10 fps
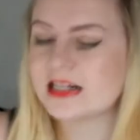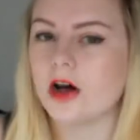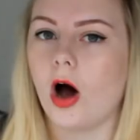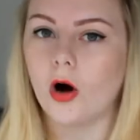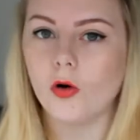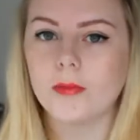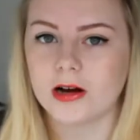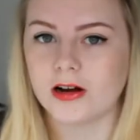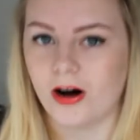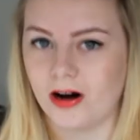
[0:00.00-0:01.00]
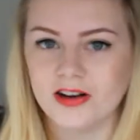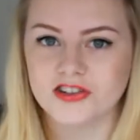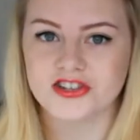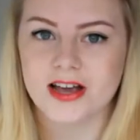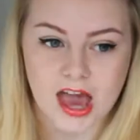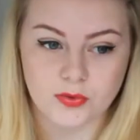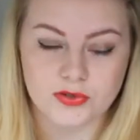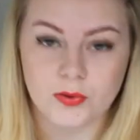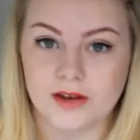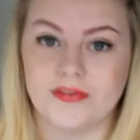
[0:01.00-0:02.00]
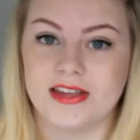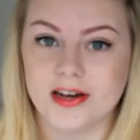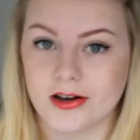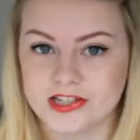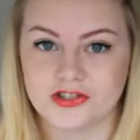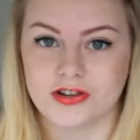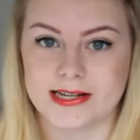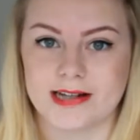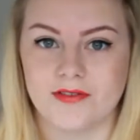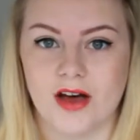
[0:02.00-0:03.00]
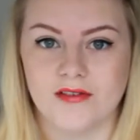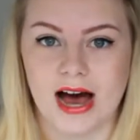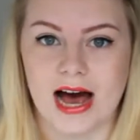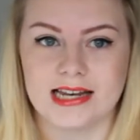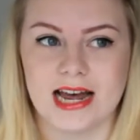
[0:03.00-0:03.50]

And oh my gosh, it was one of the nicest drinks I've ever had.